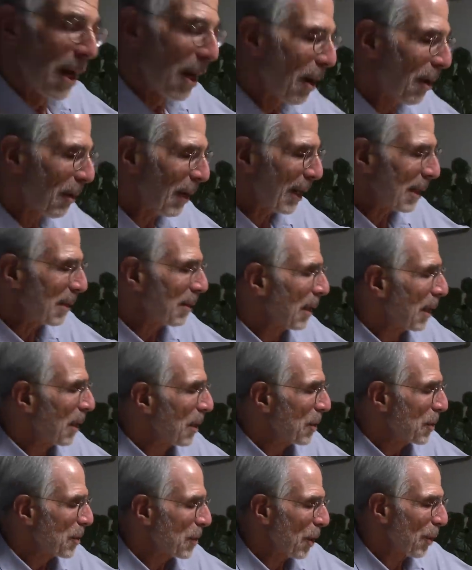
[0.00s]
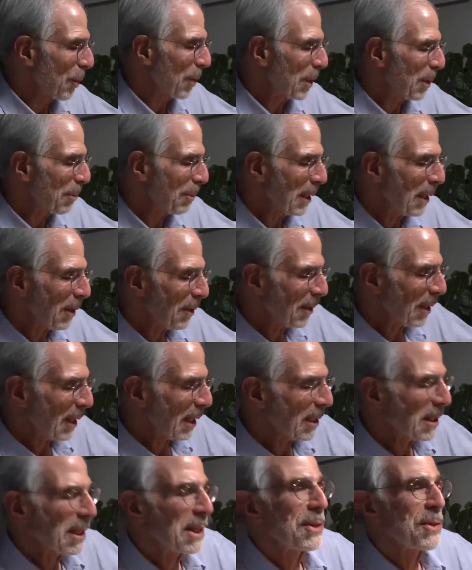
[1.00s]
All right, so in the middle of the
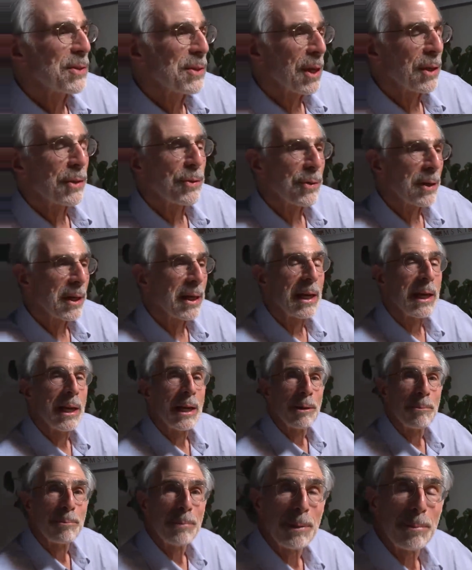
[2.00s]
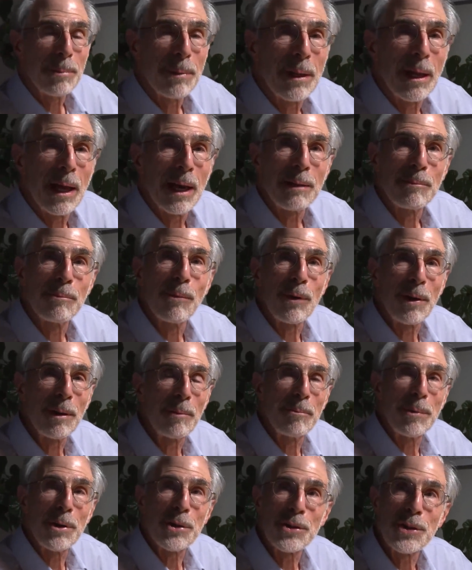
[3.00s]
19th century, people got more
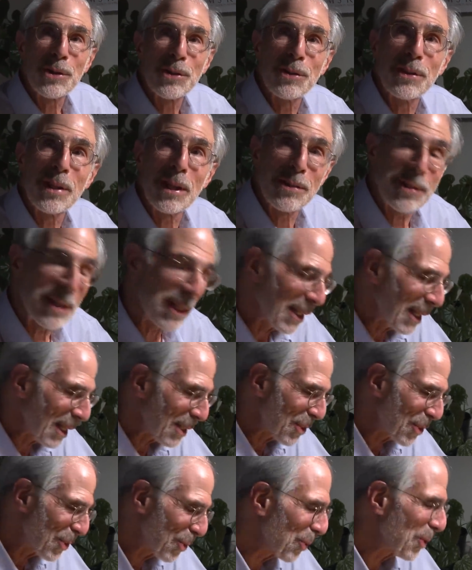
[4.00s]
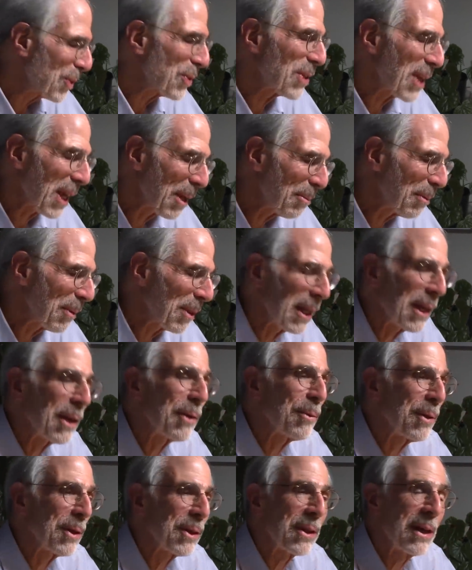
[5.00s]
ambitious and they said, let's do the same
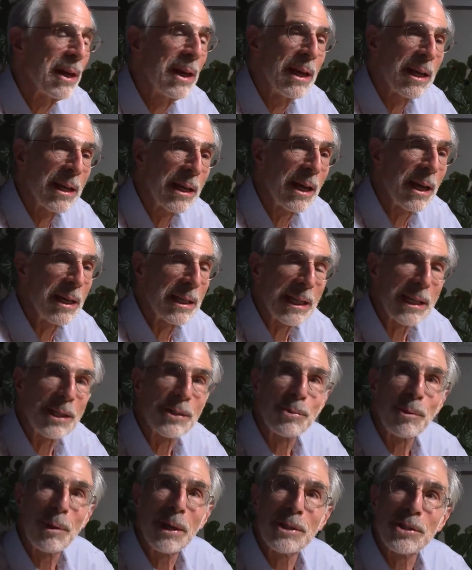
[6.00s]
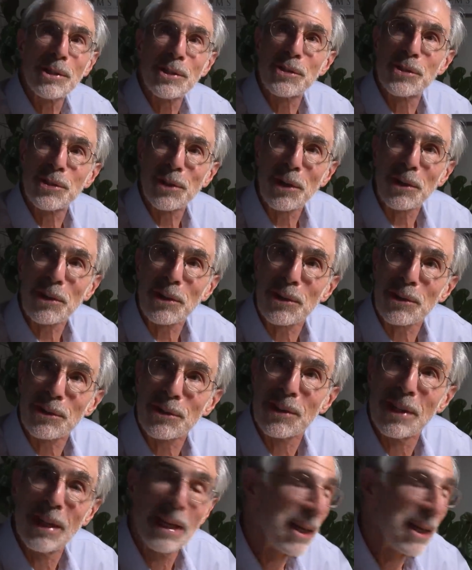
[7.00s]
thing with conics. Why just circles?